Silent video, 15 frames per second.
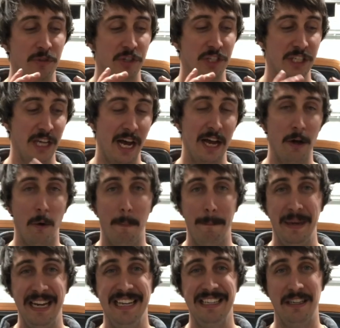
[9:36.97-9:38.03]
style
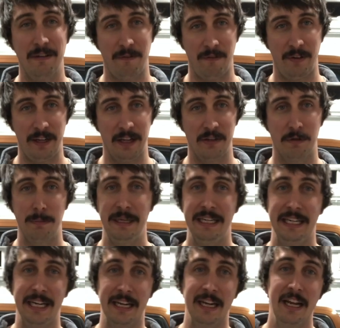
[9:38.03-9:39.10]
pinion flange,
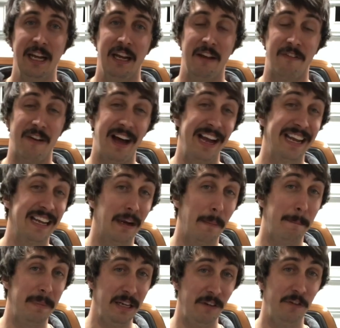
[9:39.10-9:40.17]
meaning if I get a
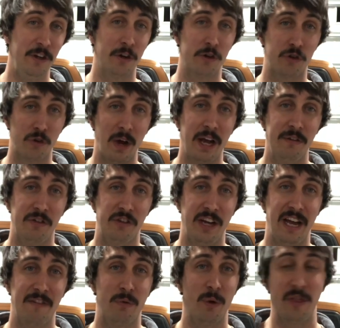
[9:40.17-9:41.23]
beefier drive
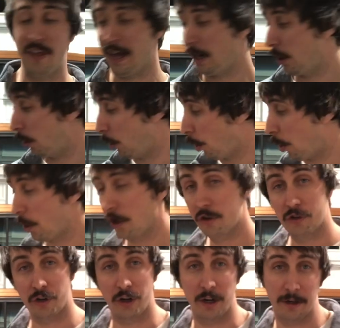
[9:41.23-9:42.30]
shaft with that
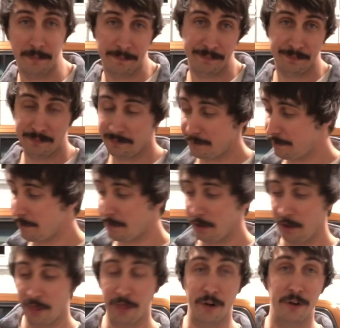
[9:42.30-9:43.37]
larger
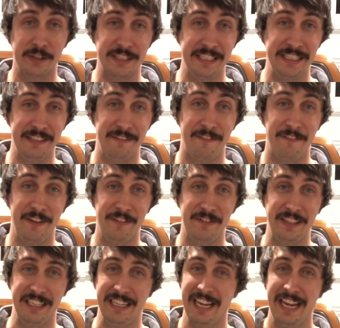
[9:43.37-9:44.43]

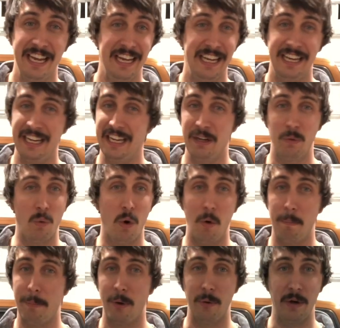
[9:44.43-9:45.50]
1350, it
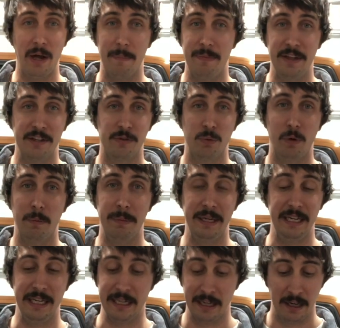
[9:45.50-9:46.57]
won't bolt up.
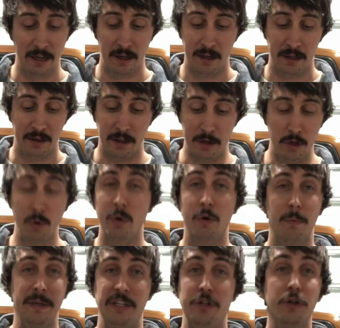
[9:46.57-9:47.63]
The new one will
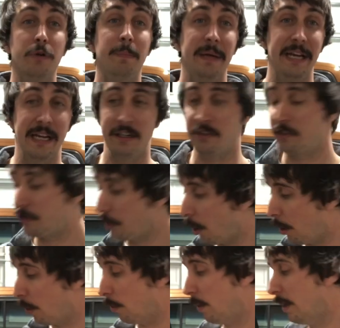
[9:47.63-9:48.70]
be too big.
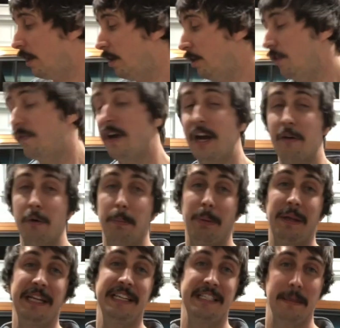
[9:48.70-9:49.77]
So you've got to
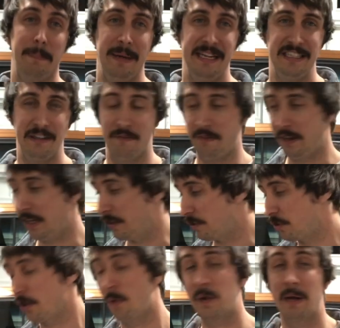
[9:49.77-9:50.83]
replace the pinion flange.
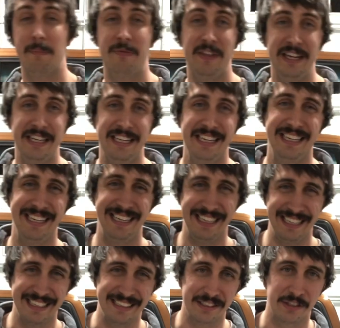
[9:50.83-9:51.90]
So what I'm thinking
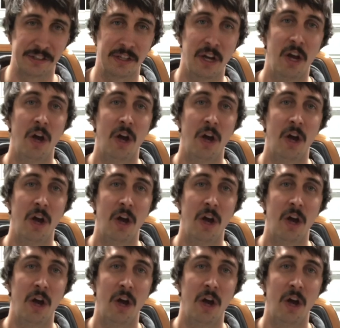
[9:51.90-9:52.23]
is,